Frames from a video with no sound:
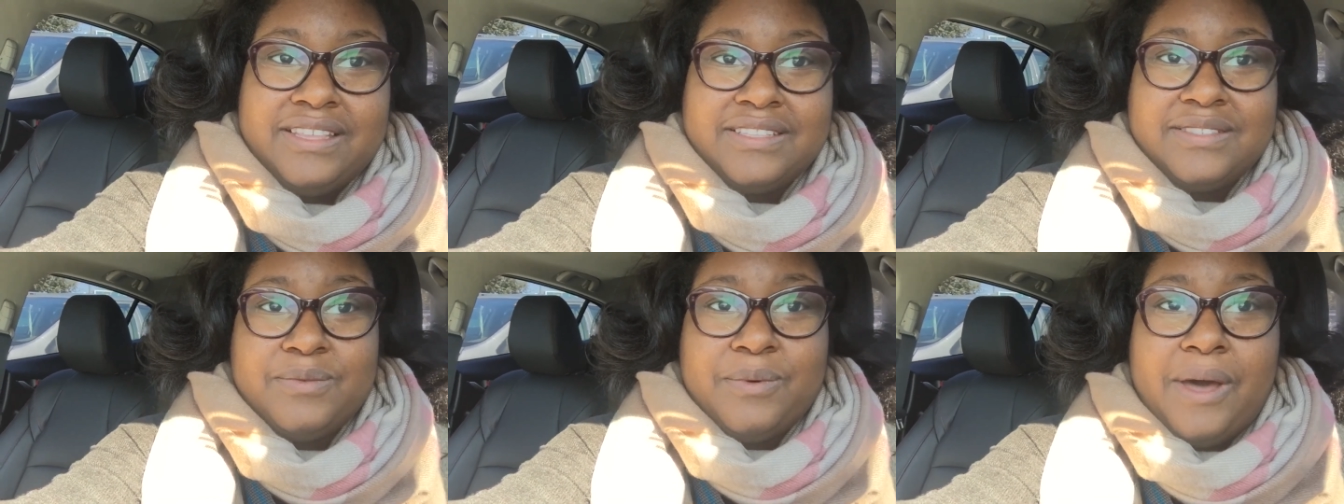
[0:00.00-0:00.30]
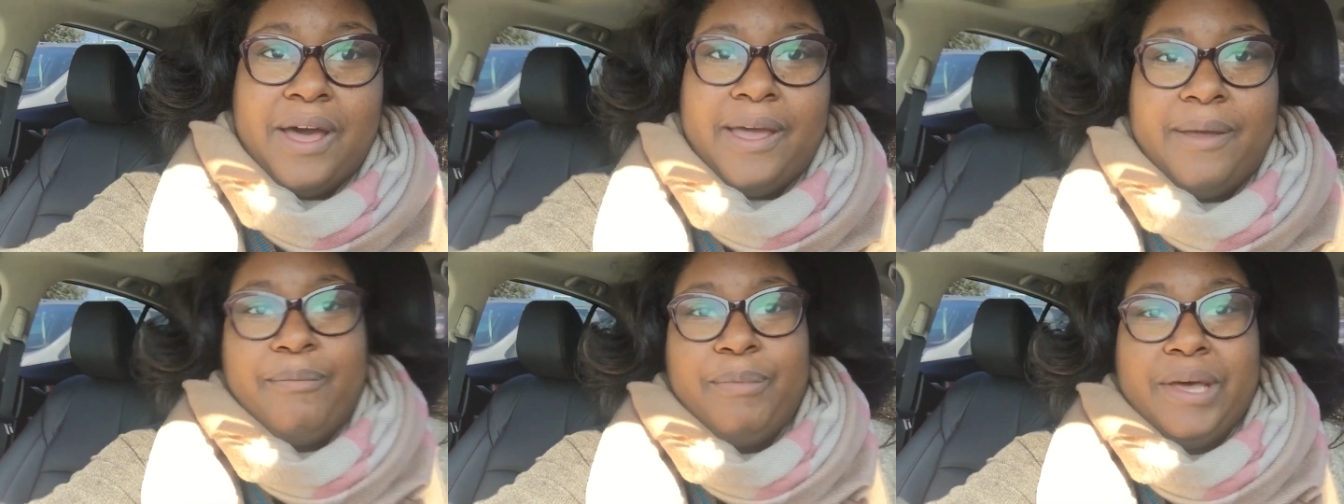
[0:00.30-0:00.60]
That's
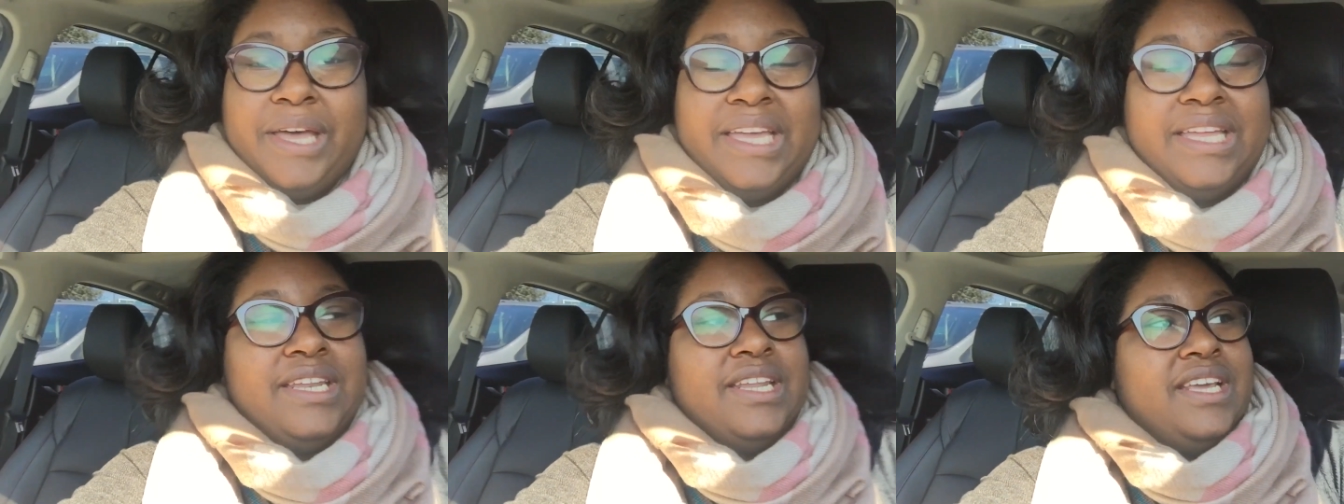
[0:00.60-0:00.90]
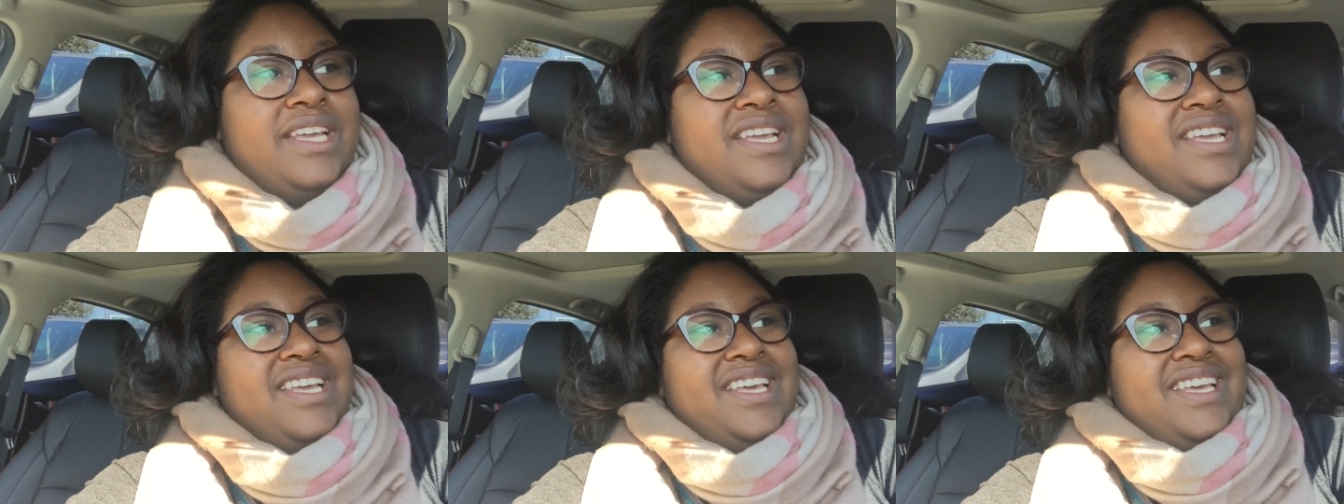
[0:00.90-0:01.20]
why. But
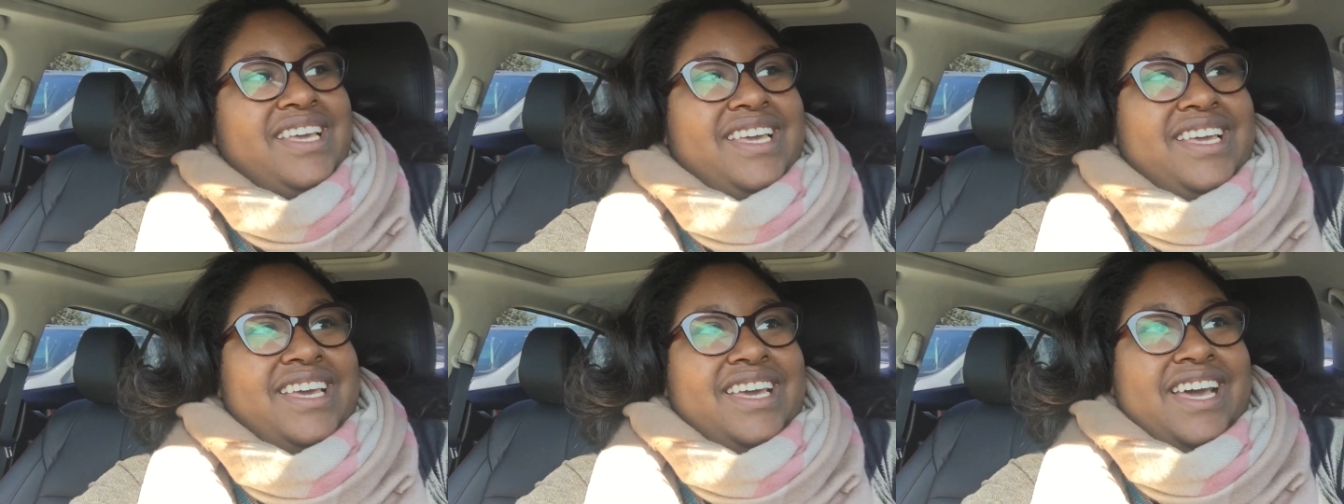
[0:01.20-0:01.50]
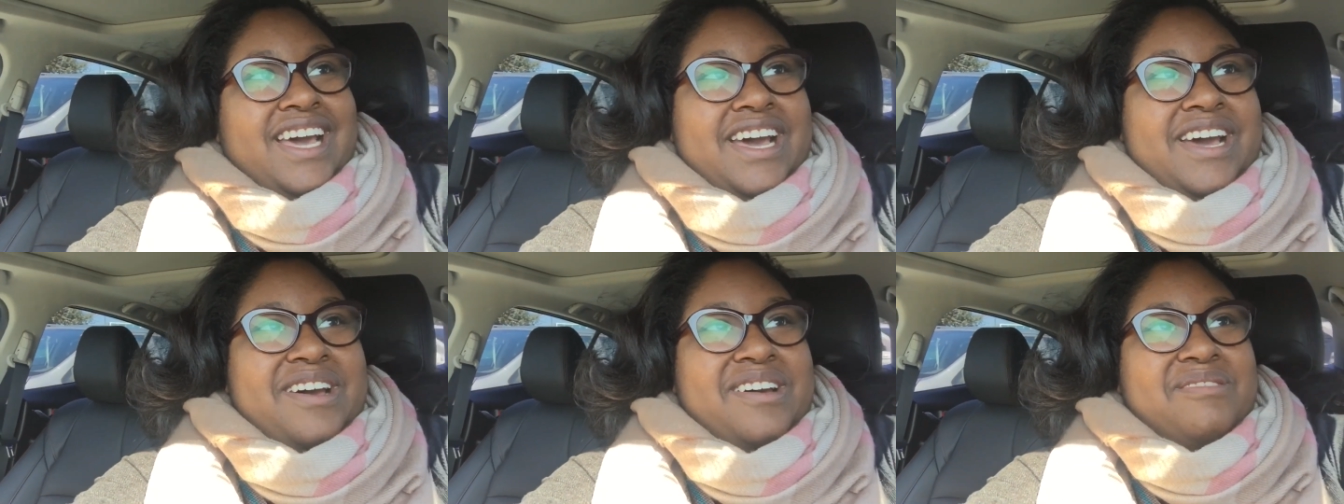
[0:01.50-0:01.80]

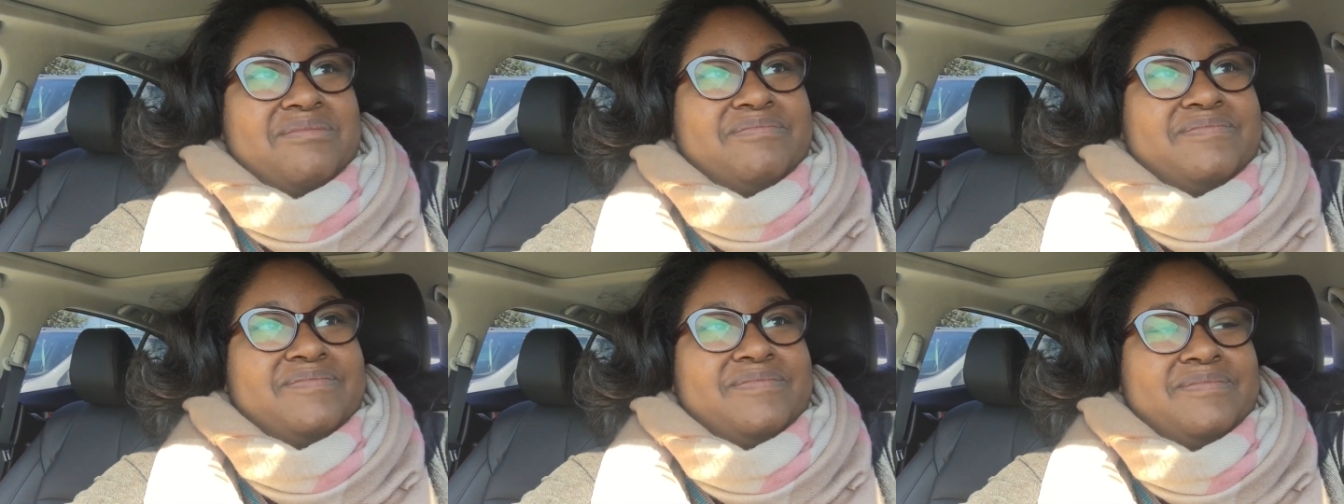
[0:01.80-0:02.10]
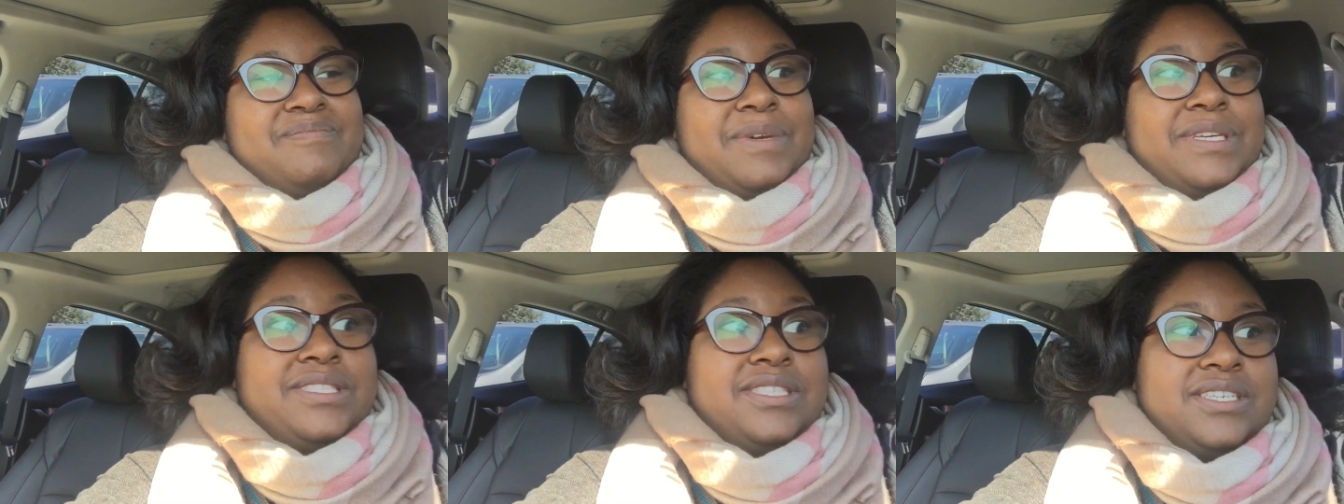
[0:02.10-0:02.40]
um,
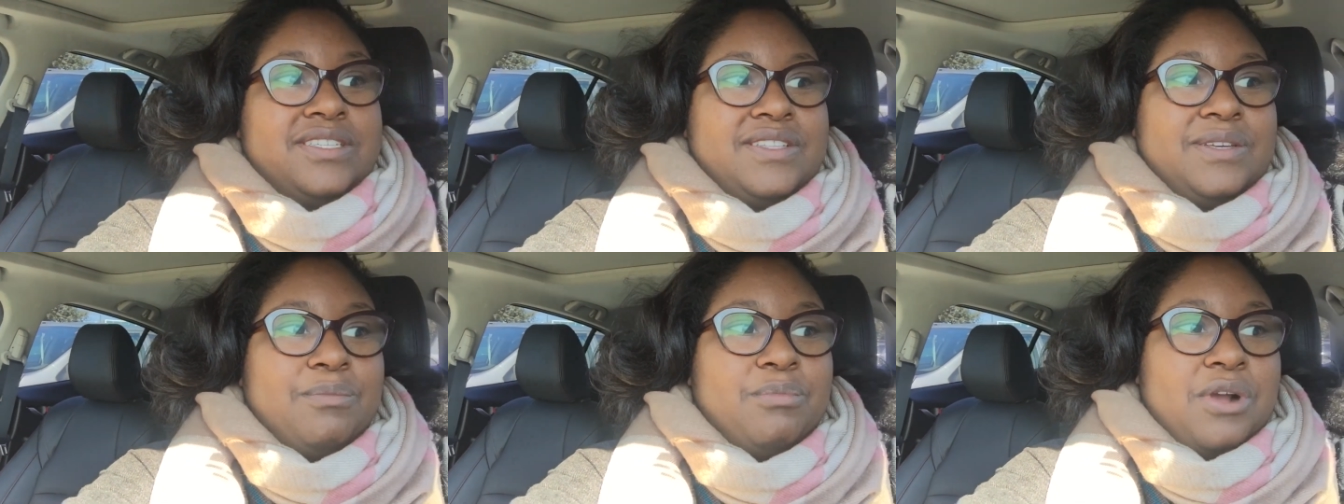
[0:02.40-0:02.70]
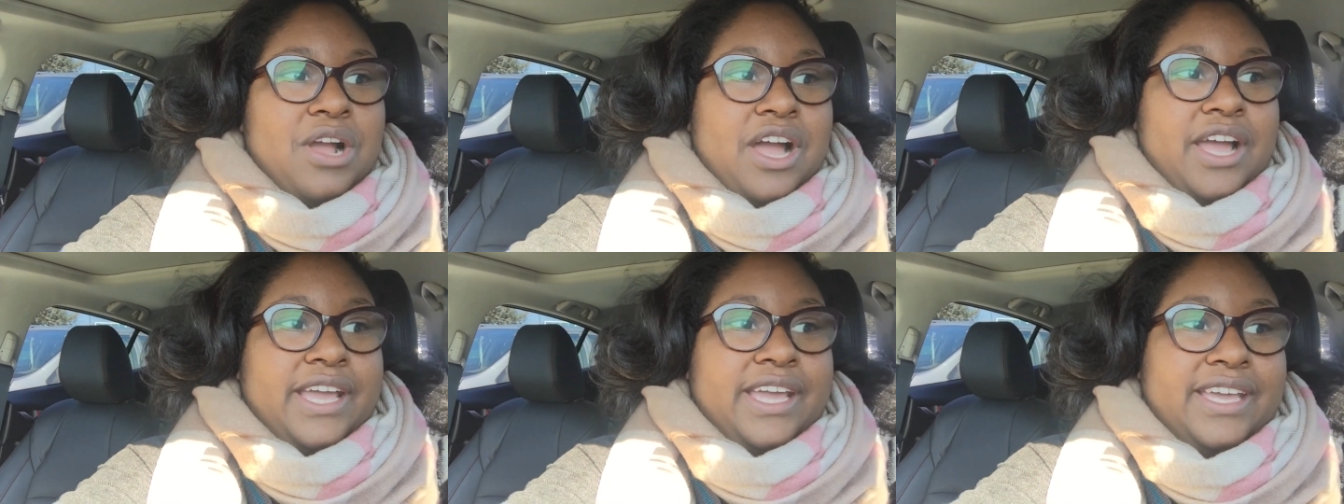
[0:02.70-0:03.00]
basically
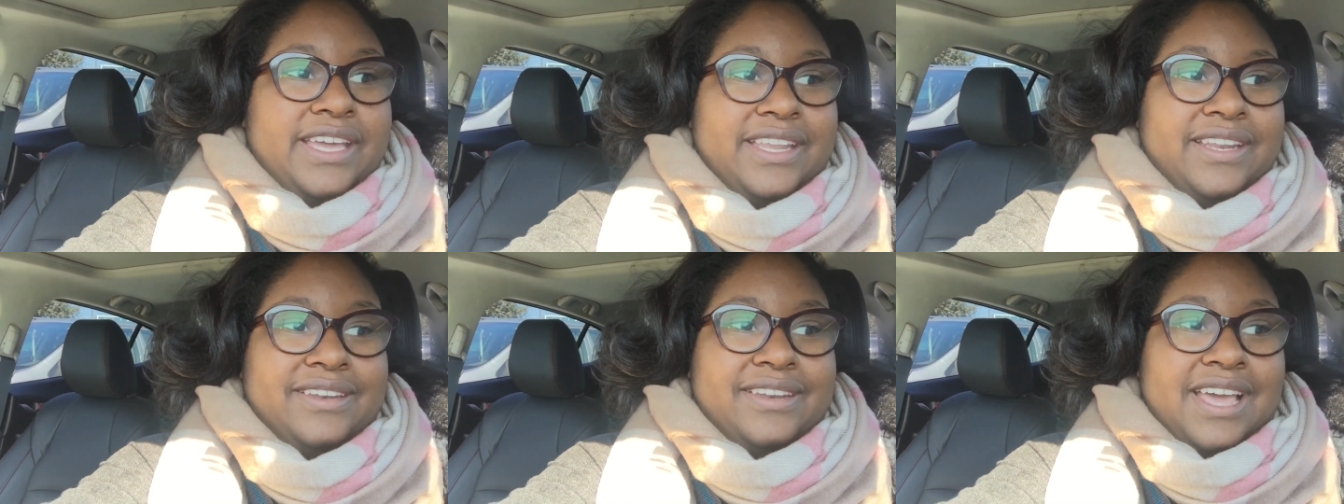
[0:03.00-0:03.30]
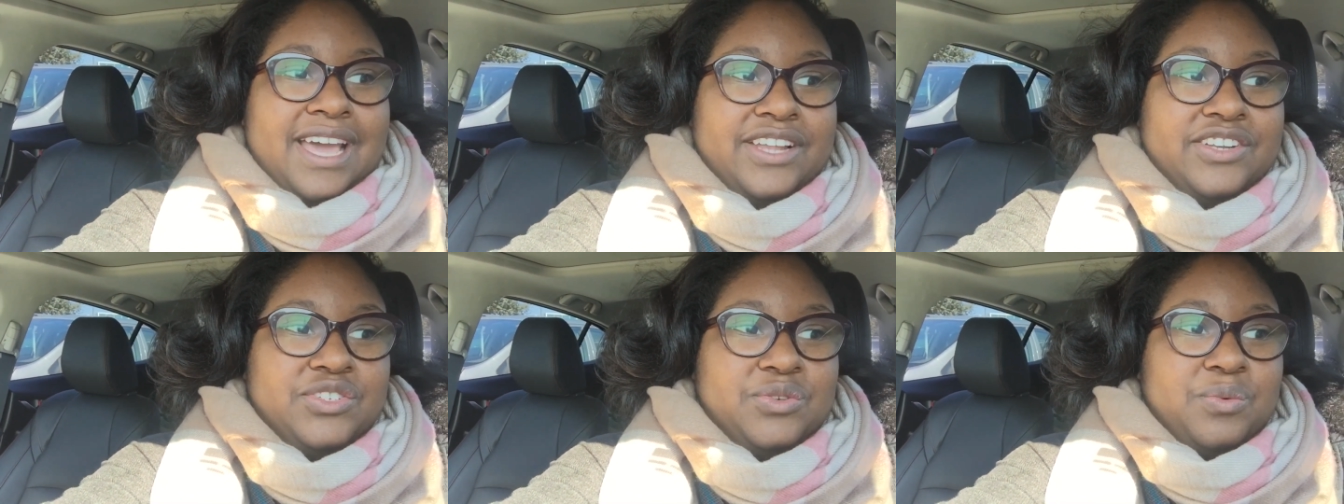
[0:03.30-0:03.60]
Bryan
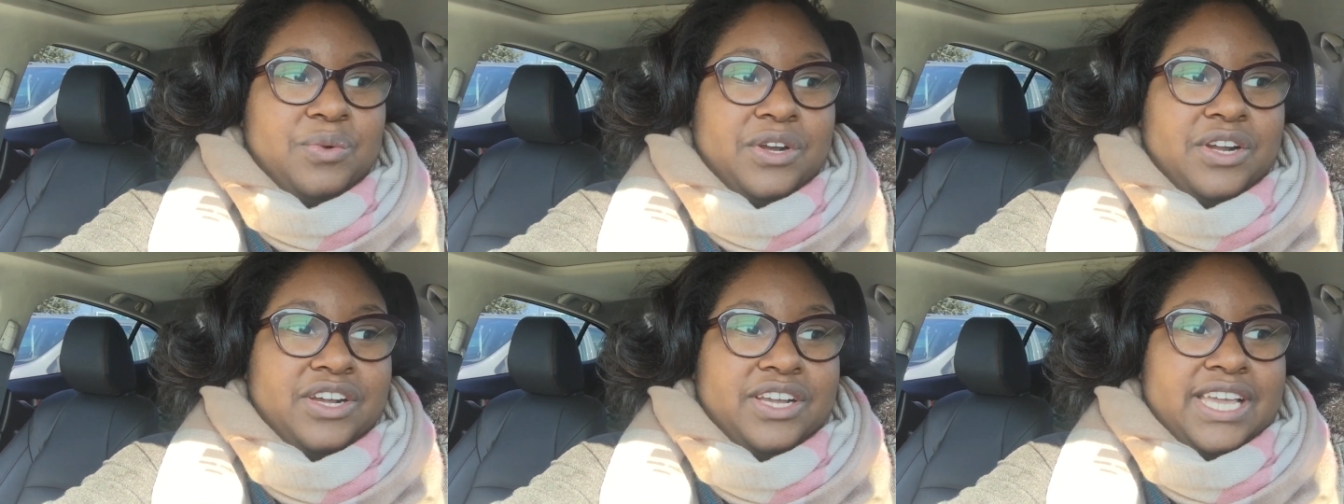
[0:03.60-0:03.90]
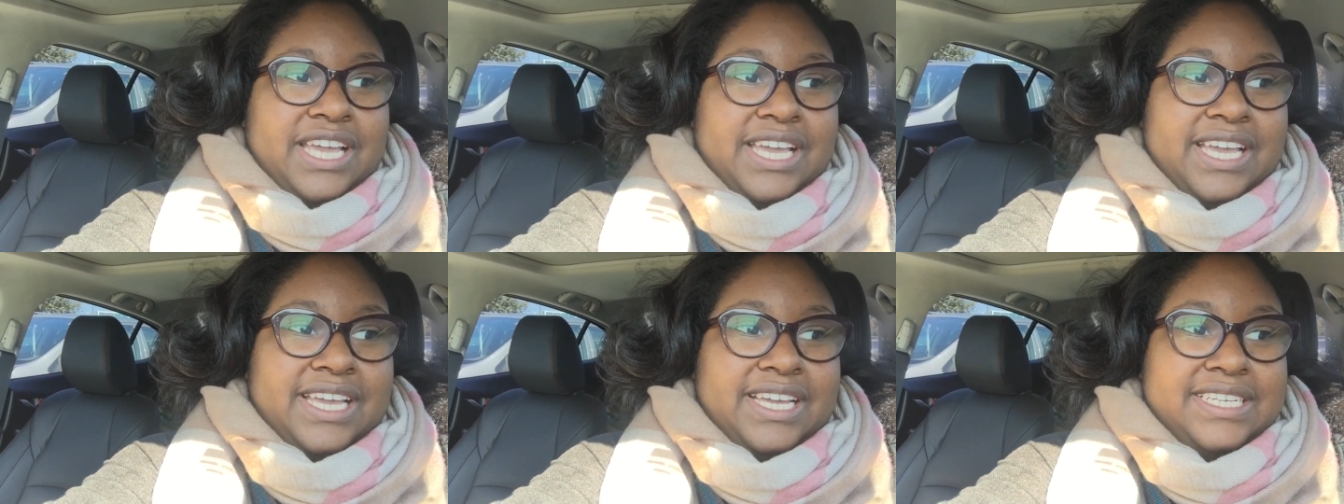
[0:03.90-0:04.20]
had to
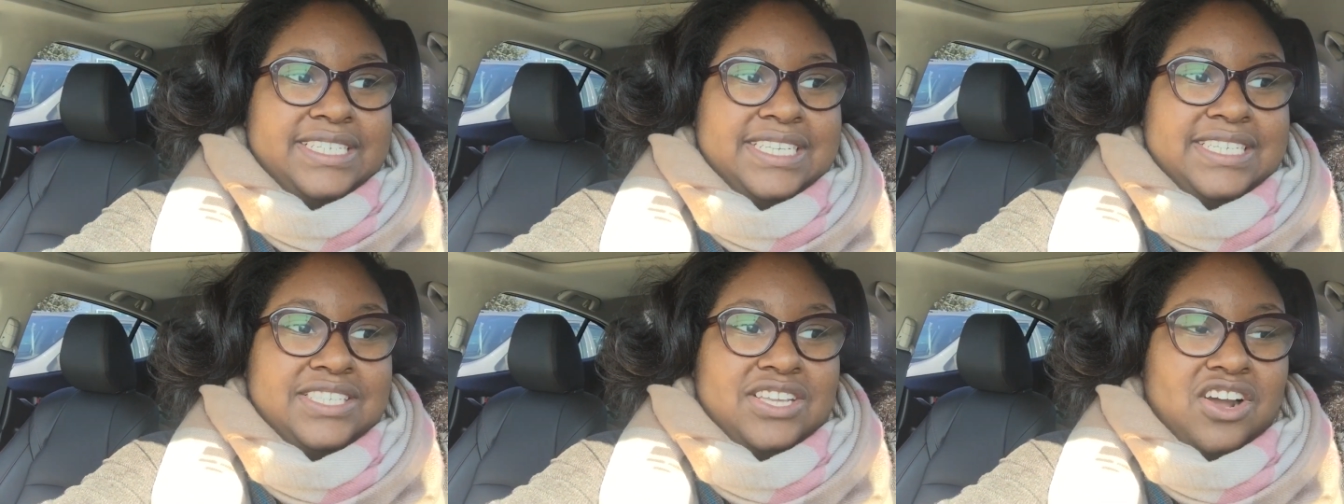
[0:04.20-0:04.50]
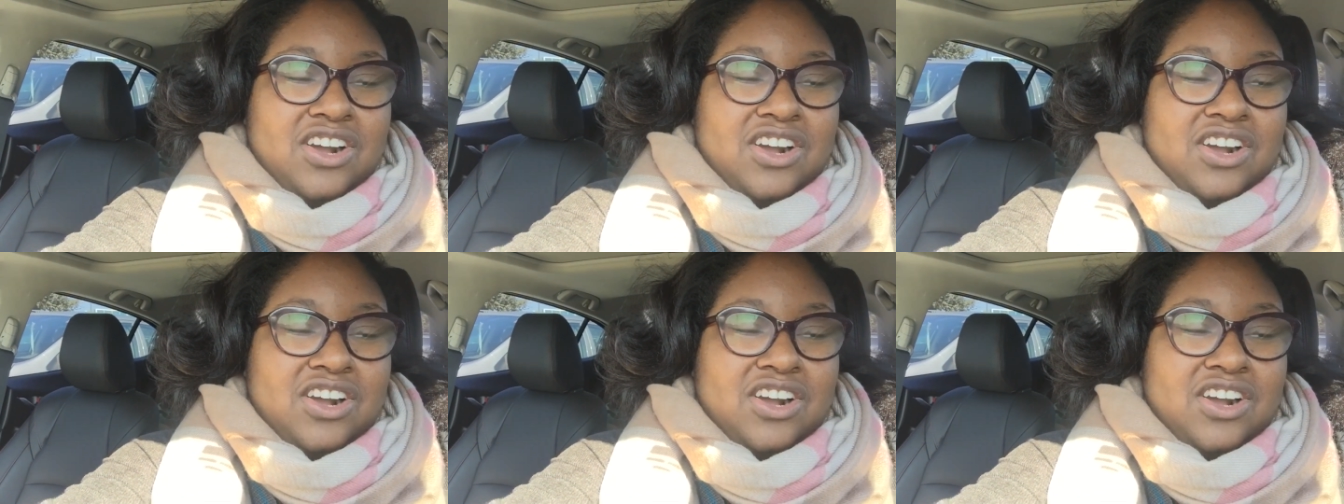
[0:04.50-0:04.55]
work and his